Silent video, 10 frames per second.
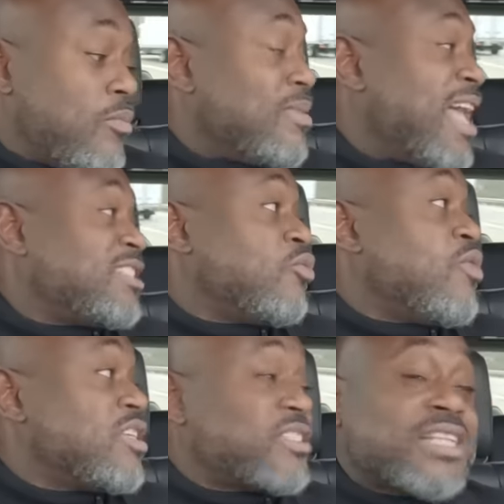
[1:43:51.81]
That's a
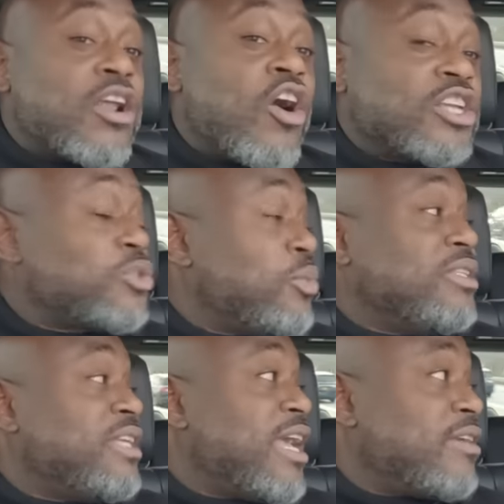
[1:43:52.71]
risk that artists
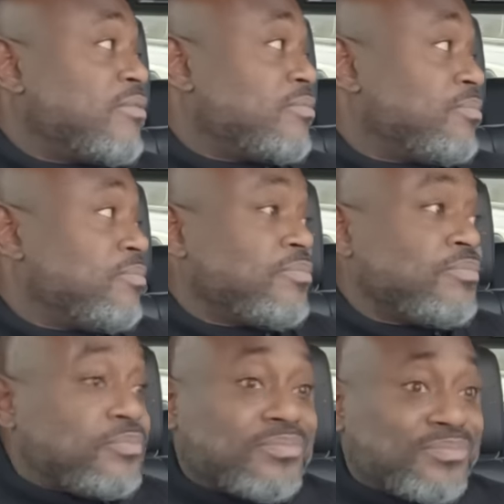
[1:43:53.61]
wouldn't take.
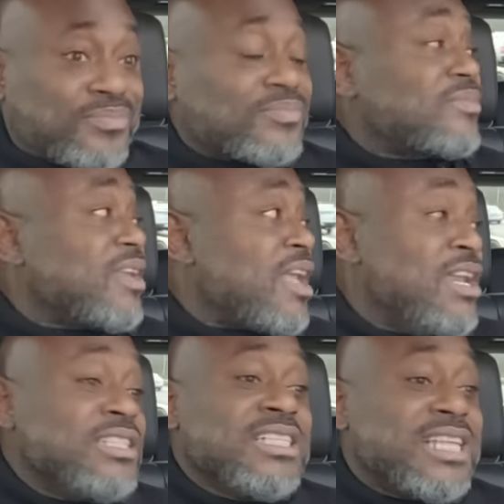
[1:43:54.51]

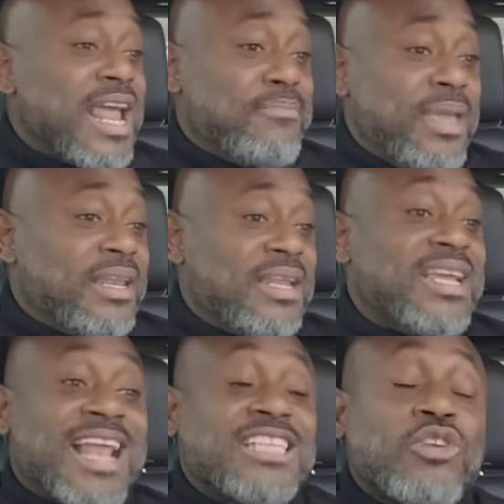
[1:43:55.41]
Listen to that beat.
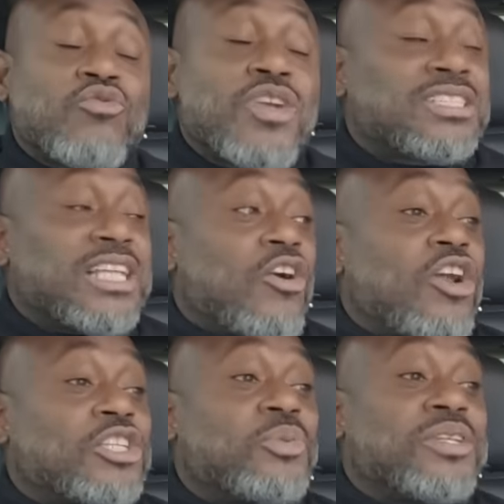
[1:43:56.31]
That's a risk that
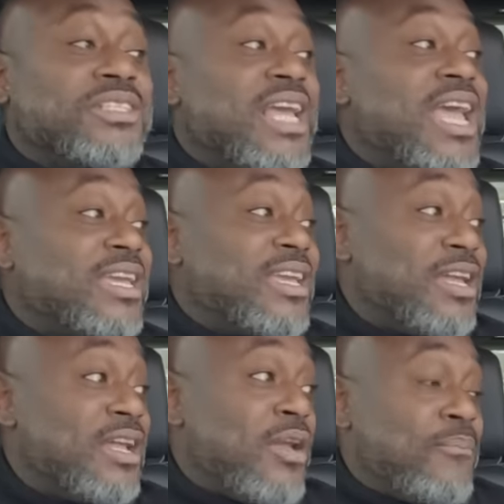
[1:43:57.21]
artists wouldn't take.
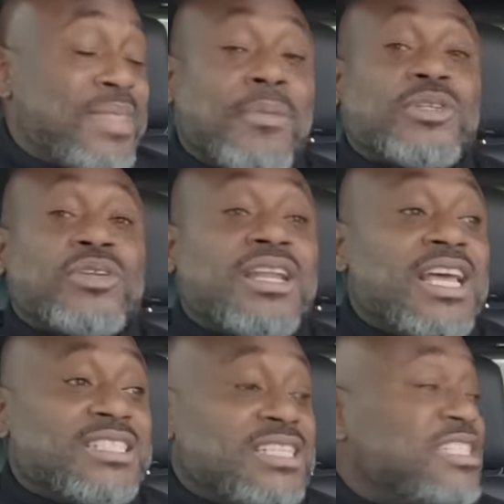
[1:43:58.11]
That was on the
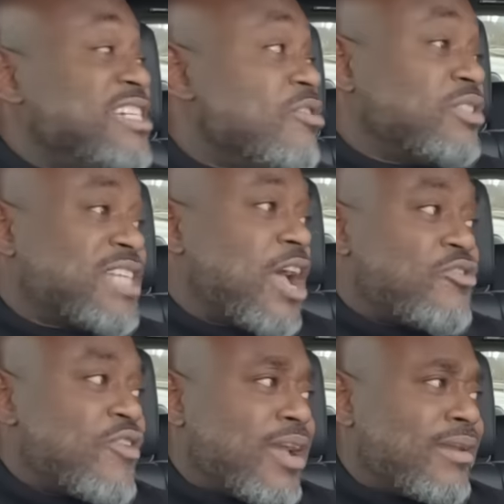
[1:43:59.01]
Less Than Zero
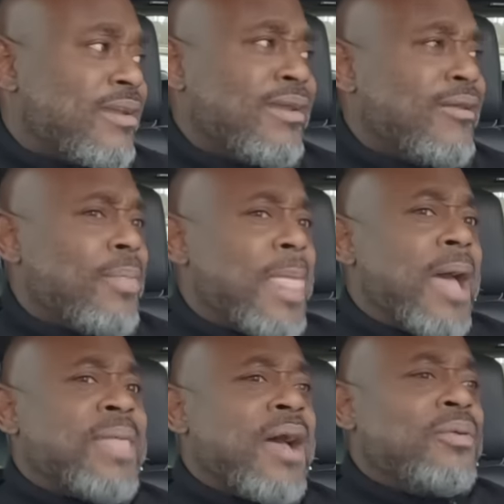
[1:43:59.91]
soundtrack.
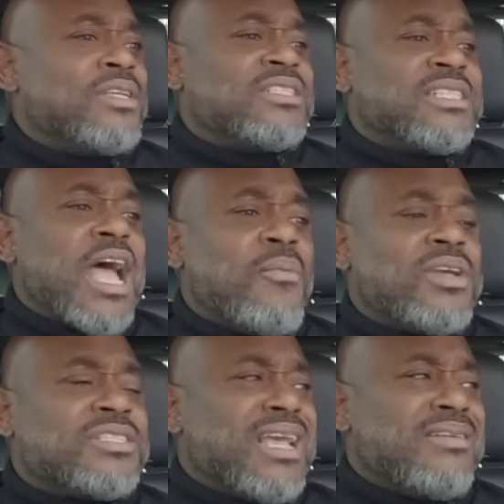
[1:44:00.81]
That that was that
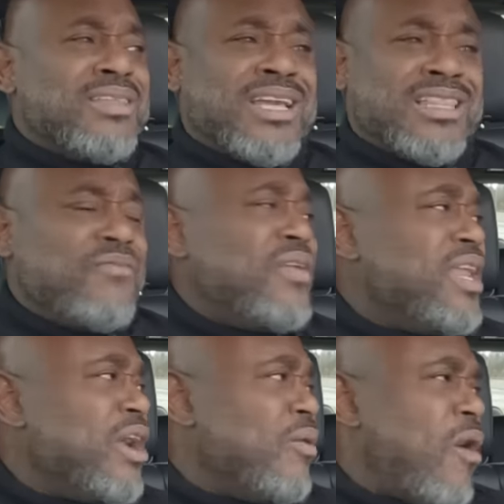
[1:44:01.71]
was look at the
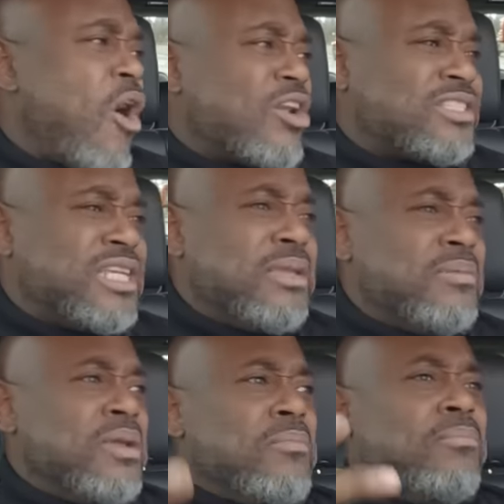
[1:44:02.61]
video, artsy,
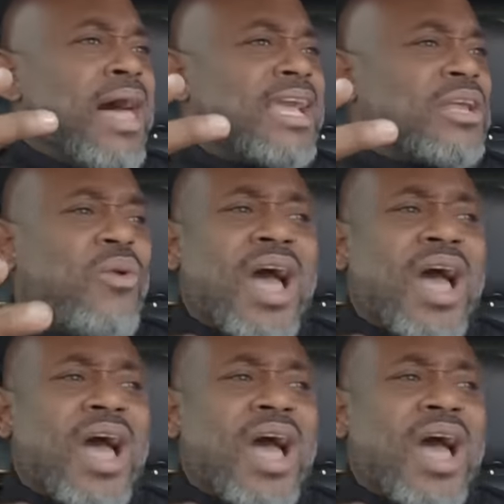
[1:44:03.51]
black and